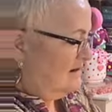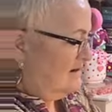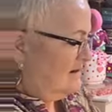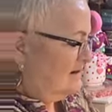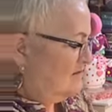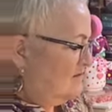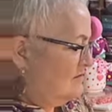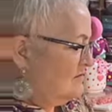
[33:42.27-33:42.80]
I
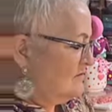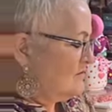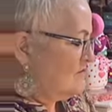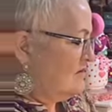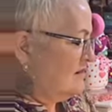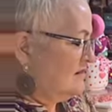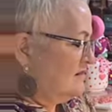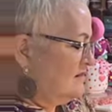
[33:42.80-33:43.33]
don't know if it's
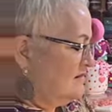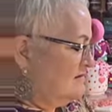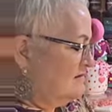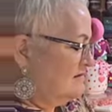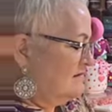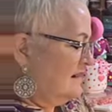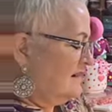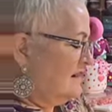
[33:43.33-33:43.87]
Rhonda.
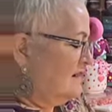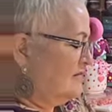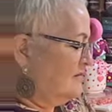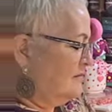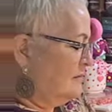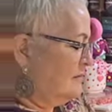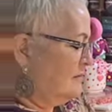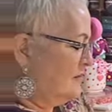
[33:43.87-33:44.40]
I can't
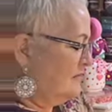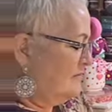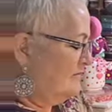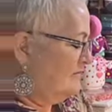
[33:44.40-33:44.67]
remember.